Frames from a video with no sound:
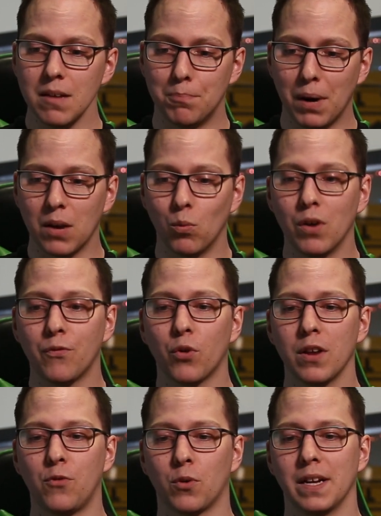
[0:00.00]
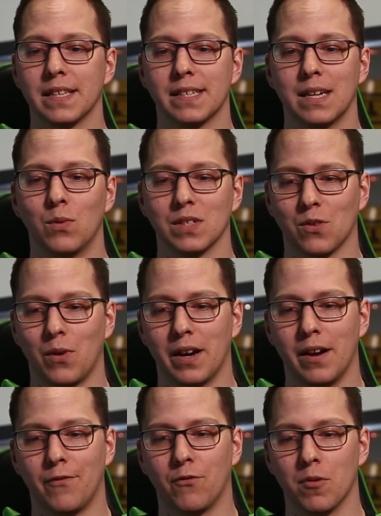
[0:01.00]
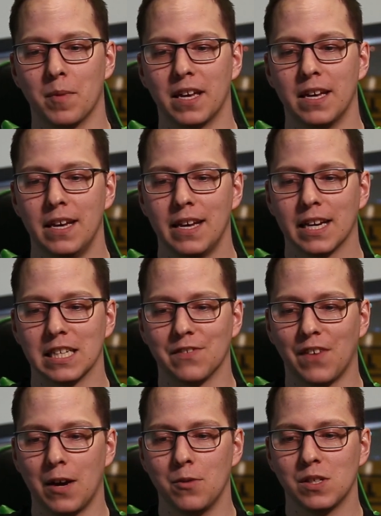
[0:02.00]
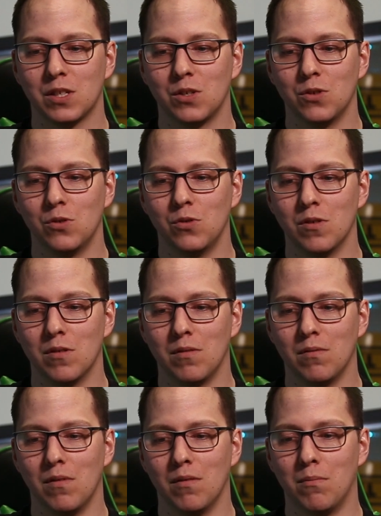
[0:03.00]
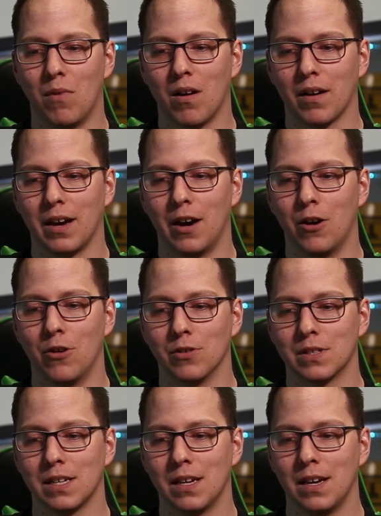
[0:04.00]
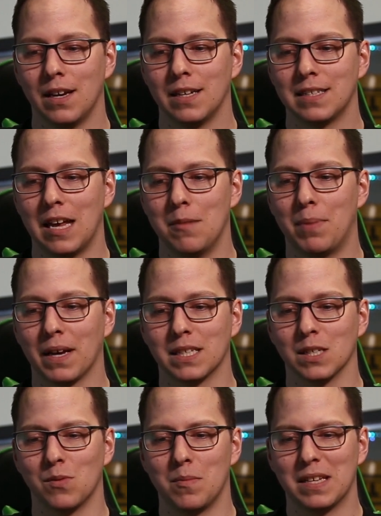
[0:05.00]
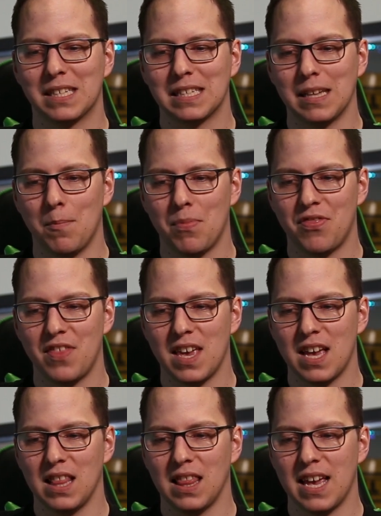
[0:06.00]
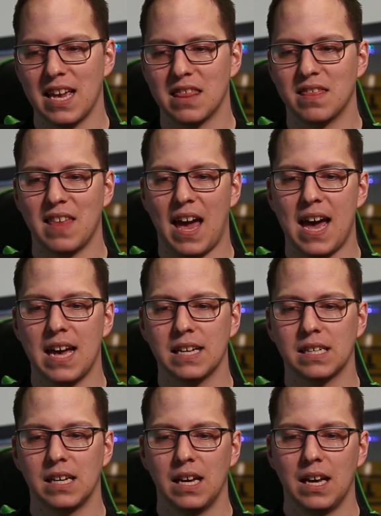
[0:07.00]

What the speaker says: But 144 density wasn't quite enough for me, because if I was to mark out 10 pixels would be something like that,